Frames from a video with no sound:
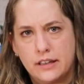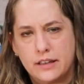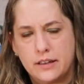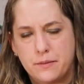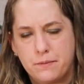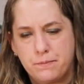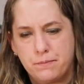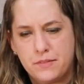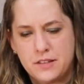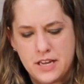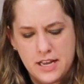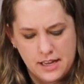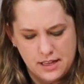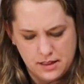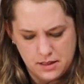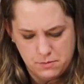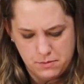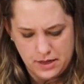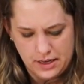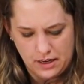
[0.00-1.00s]
um,
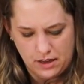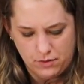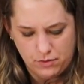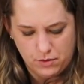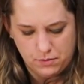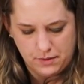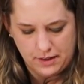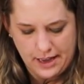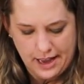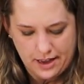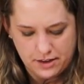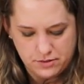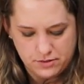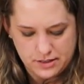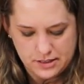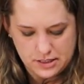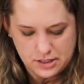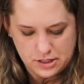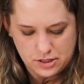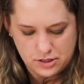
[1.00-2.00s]
taking the money from the cash
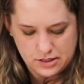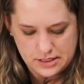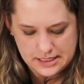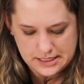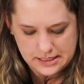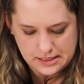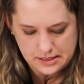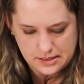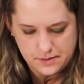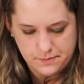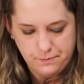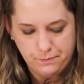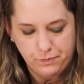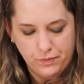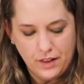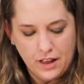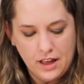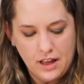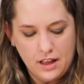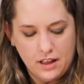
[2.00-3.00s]
register tills.
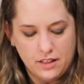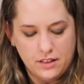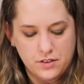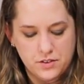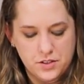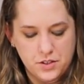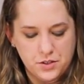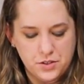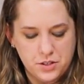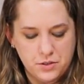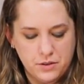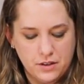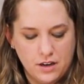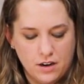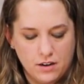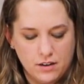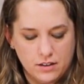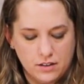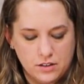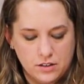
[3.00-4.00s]
There's also an
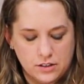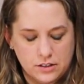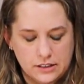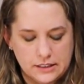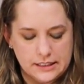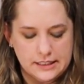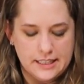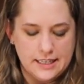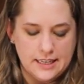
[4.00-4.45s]
article